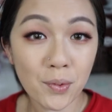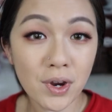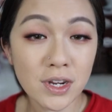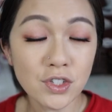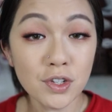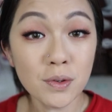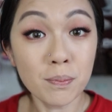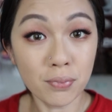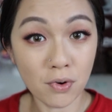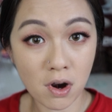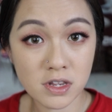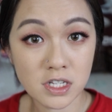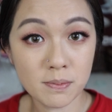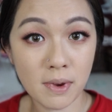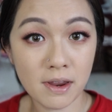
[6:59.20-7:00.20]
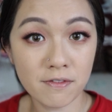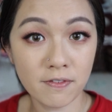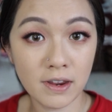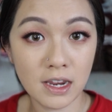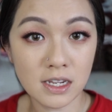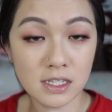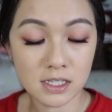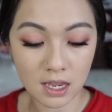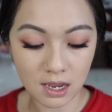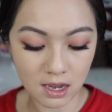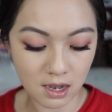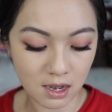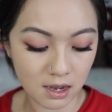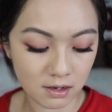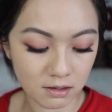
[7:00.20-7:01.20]
I'm going to bronze my face
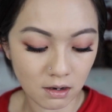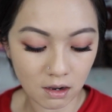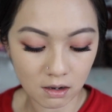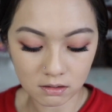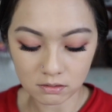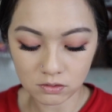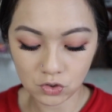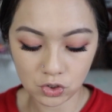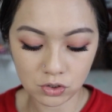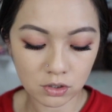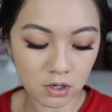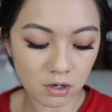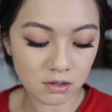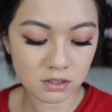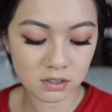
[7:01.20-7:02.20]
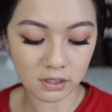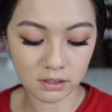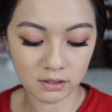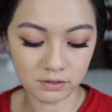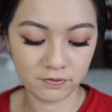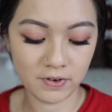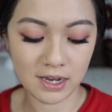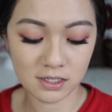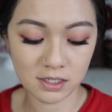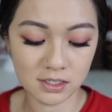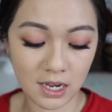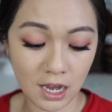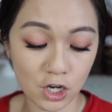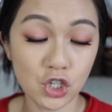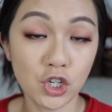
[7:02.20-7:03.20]
and Jugyeong's face
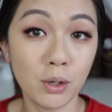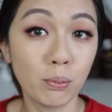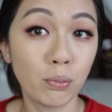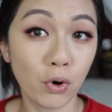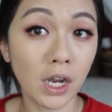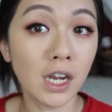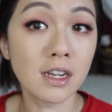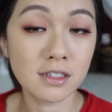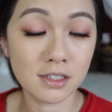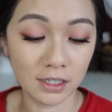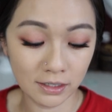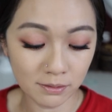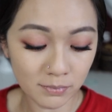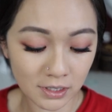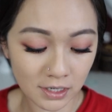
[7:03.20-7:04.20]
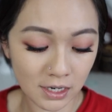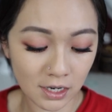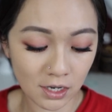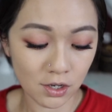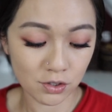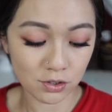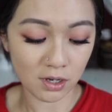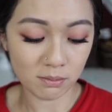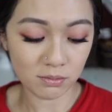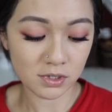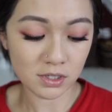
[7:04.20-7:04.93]
is actually pretty slim. So I'm